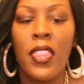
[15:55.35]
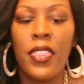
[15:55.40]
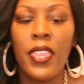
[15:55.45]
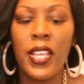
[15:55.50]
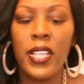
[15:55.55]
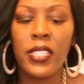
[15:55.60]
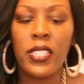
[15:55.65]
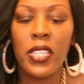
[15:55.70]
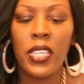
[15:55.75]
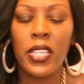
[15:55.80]

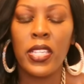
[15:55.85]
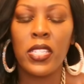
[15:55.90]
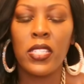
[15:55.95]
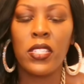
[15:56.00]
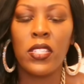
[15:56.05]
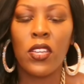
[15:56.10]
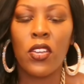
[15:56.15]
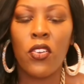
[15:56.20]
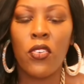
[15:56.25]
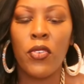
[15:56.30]
this
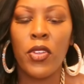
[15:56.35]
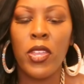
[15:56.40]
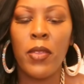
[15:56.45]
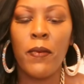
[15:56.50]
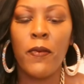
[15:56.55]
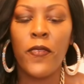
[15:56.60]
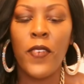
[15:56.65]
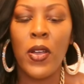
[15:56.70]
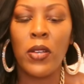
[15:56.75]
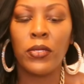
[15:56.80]
is the
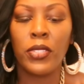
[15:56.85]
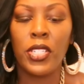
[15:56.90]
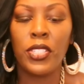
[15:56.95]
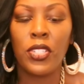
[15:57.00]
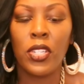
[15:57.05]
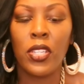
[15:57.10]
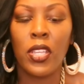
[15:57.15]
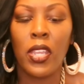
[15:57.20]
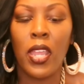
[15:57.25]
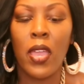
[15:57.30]
cream
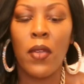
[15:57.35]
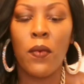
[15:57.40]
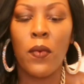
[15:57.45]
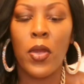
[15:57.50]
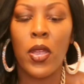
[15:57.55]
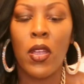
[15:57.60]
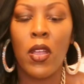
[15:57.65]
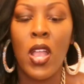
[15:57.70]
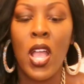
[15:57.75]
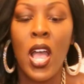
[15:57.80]
foundation that I
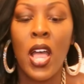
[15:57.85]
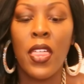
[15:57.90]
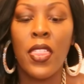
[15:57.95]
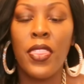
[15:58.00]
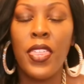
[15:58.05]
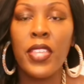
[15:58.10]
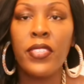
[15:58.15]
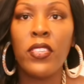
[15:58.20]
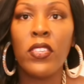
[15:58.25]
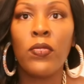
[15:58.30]
wear.
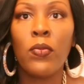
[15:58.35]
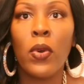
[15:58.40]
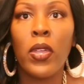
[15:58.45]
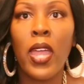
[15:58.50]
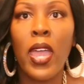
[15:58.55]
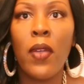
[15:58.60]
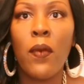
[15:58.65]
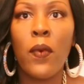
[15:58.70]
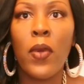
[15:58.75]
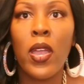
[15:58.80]
This is what
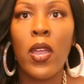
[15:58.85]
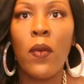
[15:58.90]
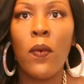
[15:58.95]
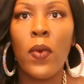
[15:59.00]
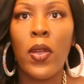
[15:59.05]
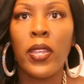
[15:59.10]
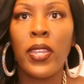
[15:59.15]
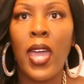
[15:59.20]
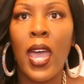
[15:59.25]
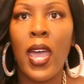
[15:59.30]
I wear
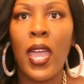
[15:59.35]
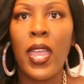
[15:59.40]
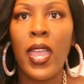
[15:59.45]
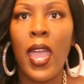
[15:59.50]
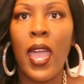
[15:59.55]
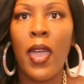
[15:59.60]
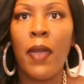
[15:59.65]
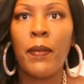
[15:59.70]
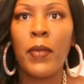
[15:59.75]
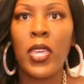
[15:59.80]
when I
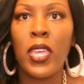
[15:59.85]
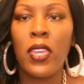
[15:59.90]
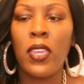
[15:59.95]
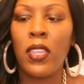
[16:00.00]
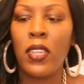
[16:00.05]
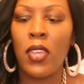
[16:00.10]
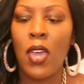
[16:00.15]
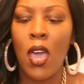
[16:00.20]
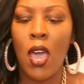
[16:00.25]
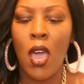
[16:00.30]
am
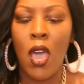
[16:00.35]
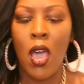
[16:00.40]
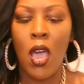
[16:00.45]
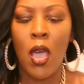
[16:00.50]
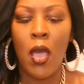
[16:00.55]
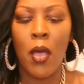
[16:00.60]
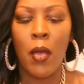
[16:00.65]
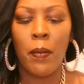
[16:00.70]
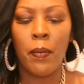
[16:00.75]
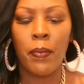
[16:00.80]
in
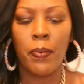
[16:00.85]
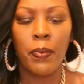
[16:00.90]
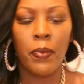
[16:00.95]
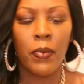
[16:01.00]
um,